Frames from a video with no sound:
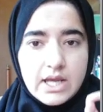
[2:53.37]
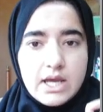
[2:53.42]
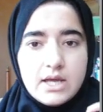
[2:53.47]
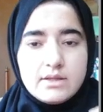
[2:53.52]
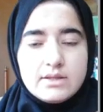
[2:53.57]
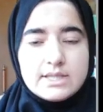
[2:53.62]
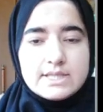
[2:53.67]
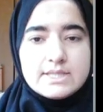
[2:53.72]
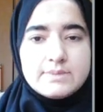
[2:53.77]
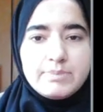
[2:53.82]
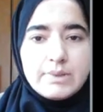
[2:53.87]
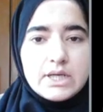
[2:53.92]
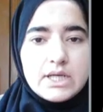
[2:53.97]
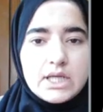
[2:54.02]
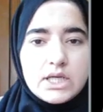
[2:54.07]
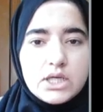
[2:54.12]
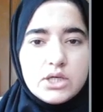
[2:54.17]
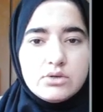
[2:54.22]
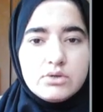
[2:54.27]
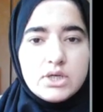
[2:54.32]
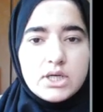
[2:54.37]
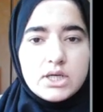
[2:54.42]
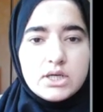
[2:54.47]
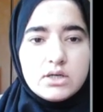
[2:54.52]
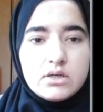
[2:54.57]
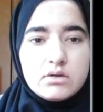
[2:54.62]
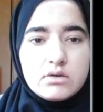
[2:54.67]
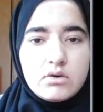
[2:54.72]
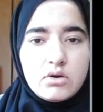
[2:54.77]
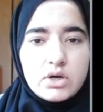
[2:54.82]
this
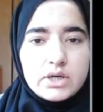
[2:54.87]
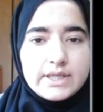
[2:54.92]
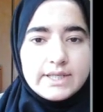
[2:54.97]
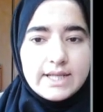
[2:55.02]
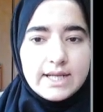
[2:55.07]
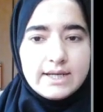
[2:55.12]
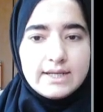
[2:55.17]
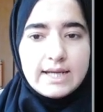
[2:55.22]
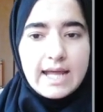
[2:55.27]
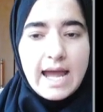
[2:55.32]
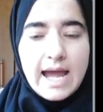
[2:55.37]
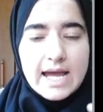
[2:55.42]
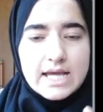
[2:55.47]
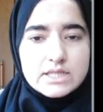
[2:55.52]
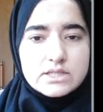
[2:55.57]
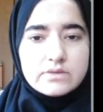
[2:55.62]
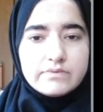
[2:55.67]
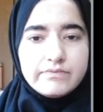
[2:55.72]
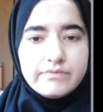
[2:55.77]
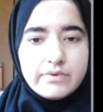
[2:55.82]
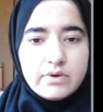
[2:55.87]
particular content as